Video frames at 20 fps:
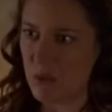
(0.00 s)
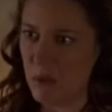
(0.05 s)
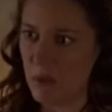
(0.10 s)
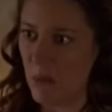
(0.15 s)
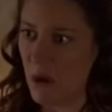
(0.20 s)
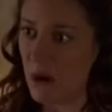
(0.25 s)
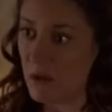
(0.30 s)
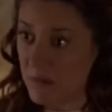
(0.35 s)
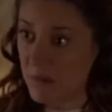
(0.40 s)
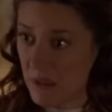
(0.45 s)
we
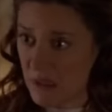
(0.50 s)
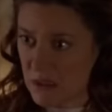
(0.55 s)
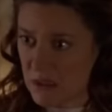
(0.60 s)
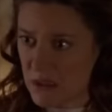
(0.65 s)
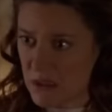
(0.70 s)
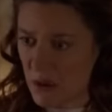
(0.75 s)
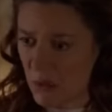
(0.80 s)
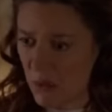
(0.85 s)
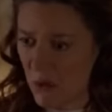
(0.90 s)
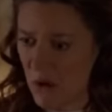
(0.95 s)
want
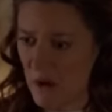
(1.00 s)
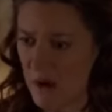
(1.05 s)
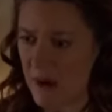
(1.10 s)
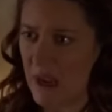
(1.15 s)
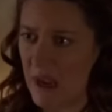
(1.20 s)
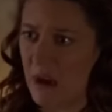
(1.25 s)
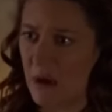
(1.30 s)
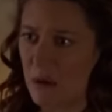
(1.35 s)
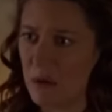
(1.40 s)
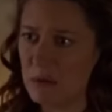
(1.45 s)
things to work
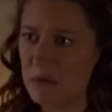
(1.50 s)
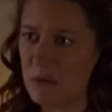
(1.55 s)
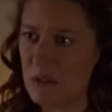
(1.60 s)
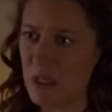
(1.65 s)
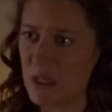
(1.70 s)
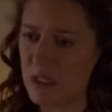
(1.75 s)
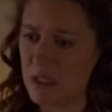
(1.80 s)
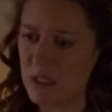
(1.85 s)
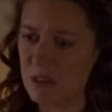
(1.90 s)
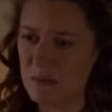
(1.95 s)
out,
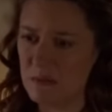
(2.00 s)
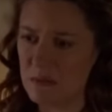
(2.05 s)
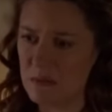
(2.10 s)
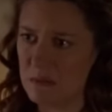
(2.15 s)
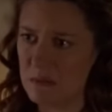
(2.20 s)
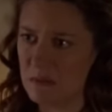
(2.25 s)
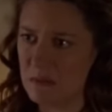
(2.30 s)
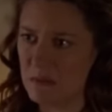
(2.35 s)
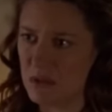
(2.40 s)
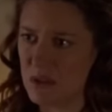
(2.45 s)
they
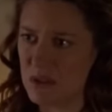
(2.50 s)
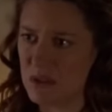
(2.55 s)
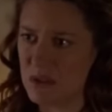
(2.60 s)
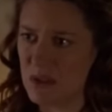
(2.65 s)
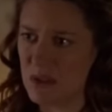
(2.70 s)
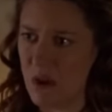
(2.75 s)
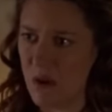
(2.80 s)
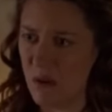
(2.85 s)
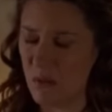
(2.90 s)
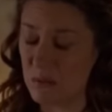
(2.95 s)
just
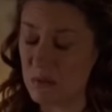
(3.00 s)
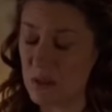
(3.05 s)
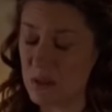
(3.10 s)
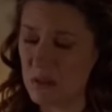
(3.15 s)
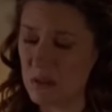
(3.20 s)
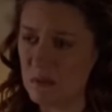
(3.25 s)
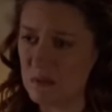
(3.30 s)
don't.